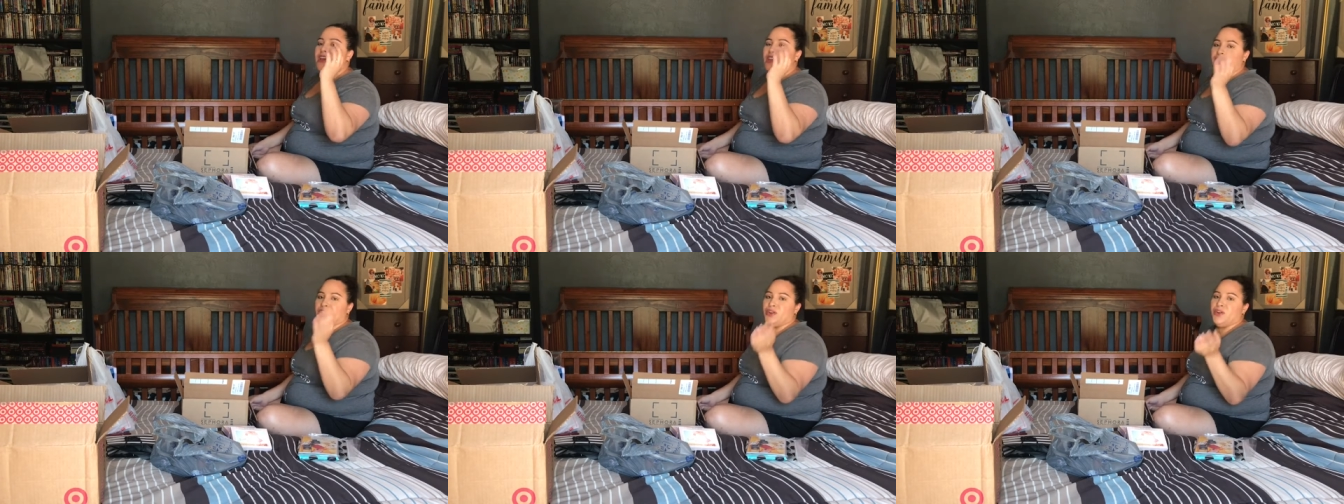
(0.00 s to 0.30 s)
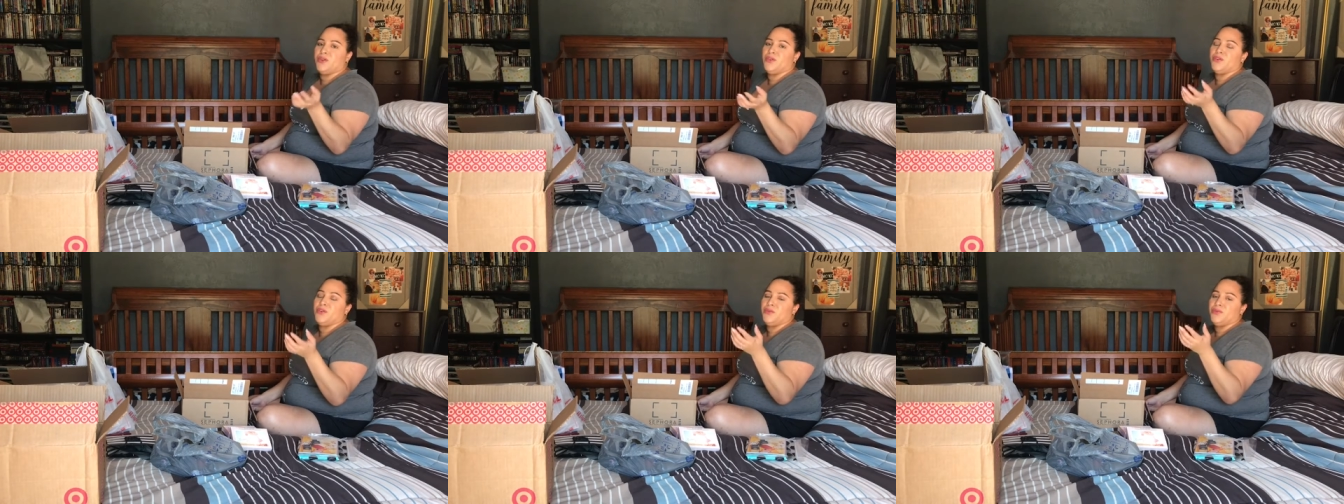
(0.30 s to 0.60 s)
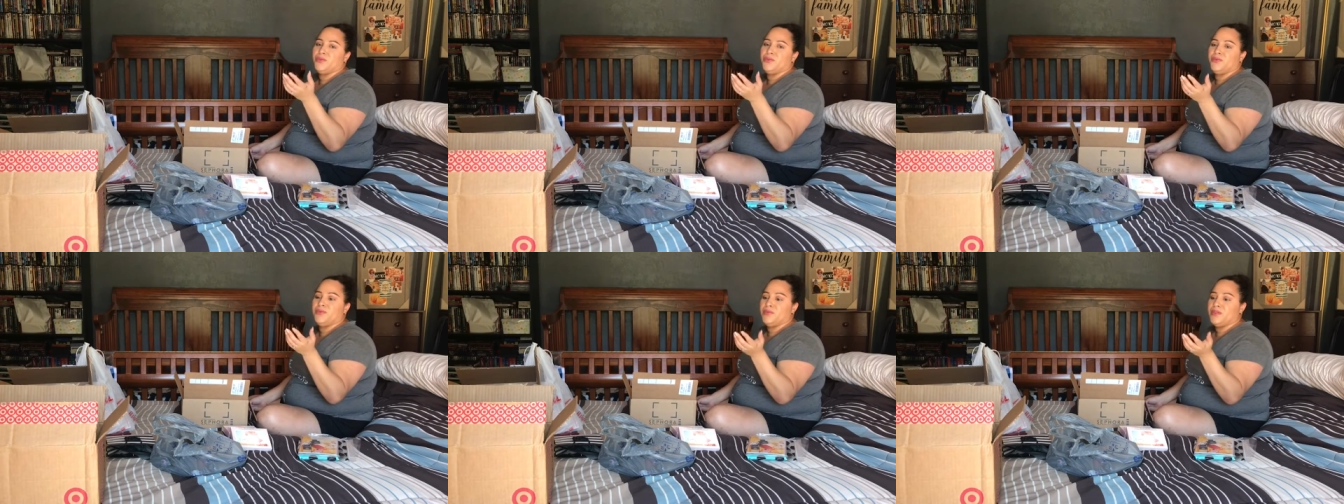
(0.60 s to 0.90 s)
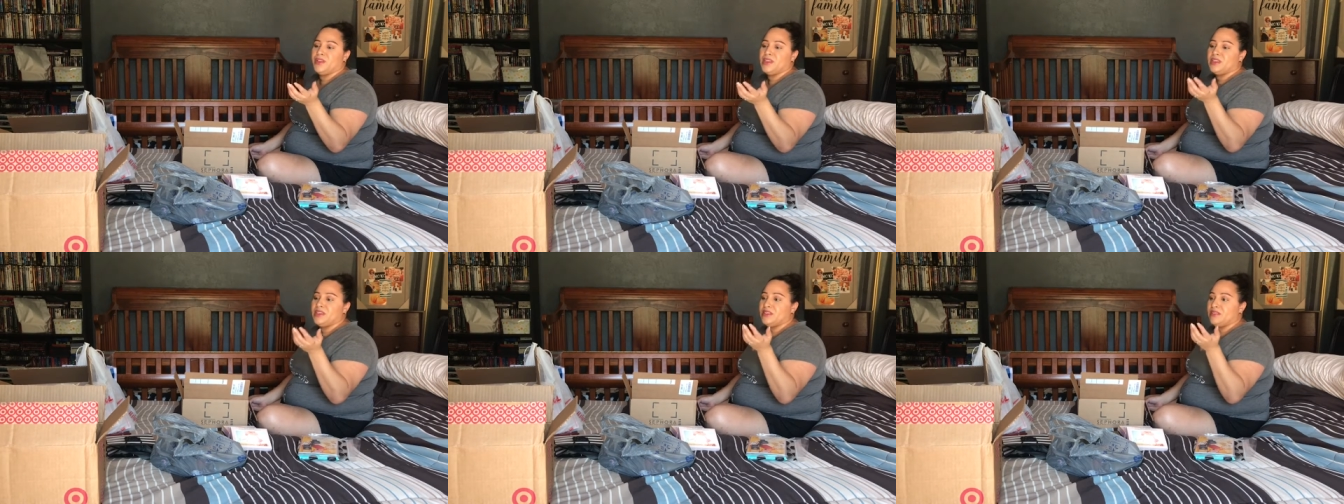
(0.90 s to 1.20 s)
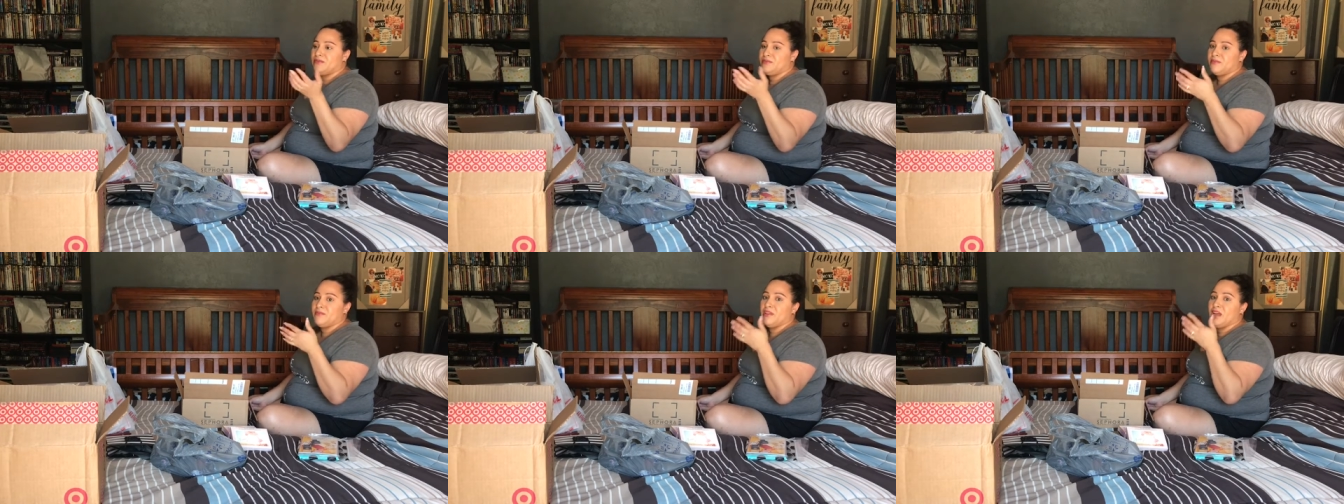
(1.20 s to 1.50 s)
you know,
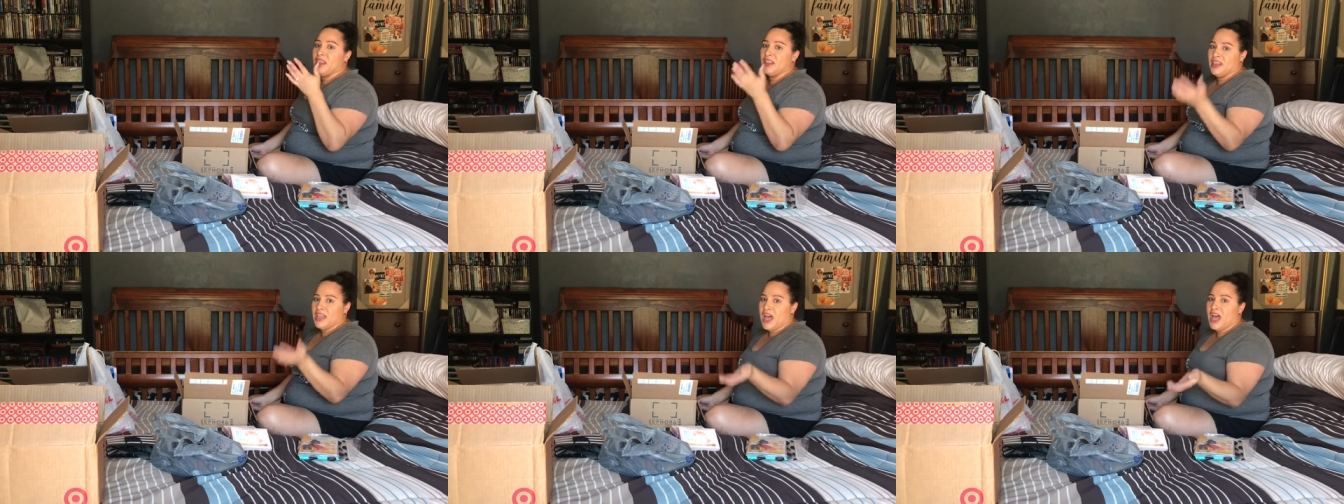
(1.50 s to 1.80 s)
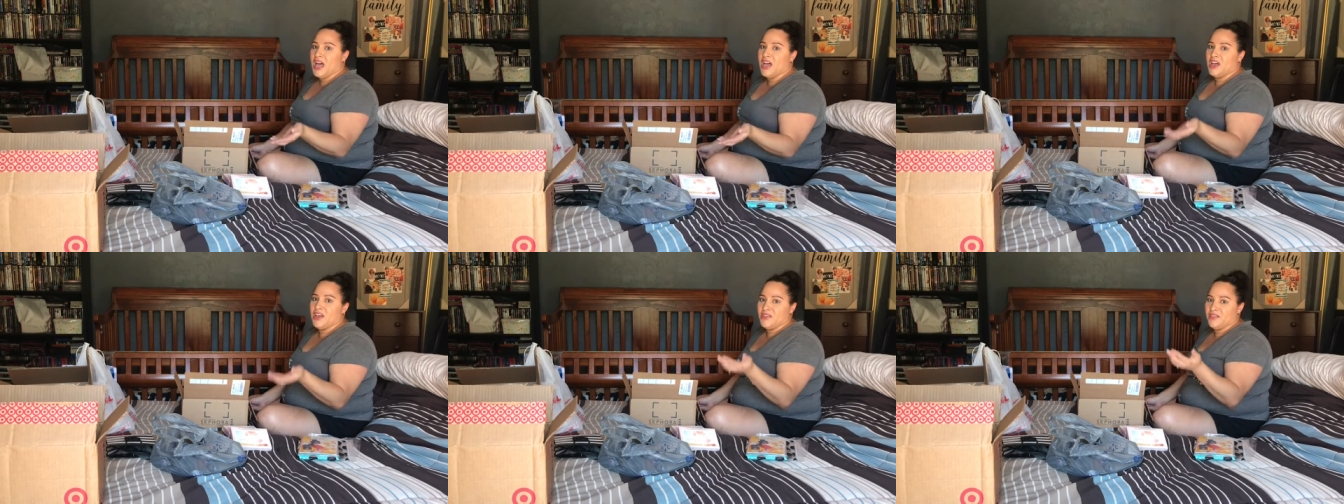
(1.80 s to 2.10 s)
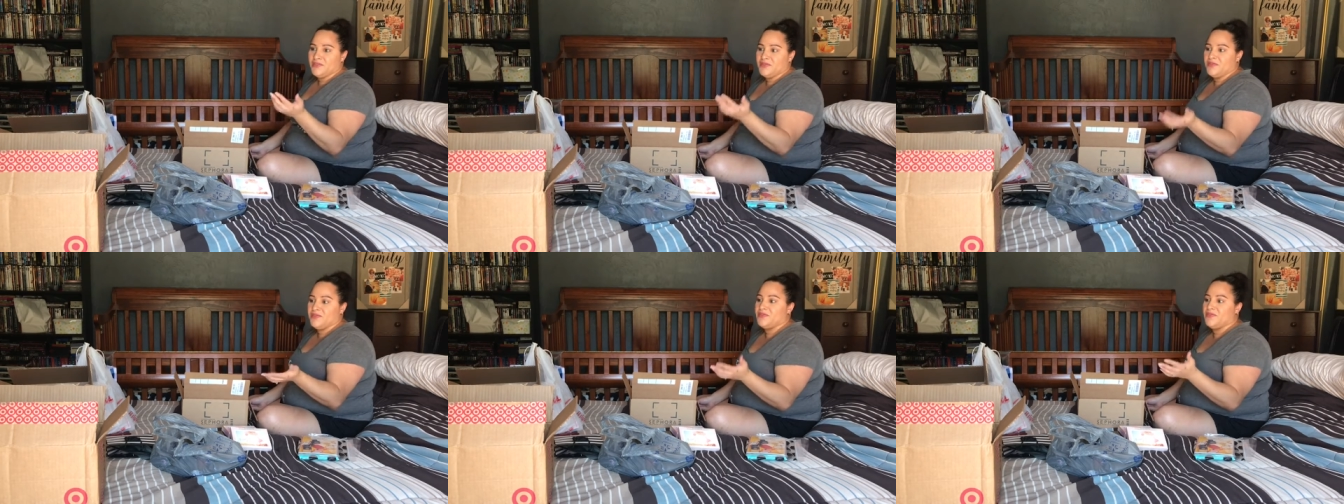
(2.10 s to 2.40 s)
a lot of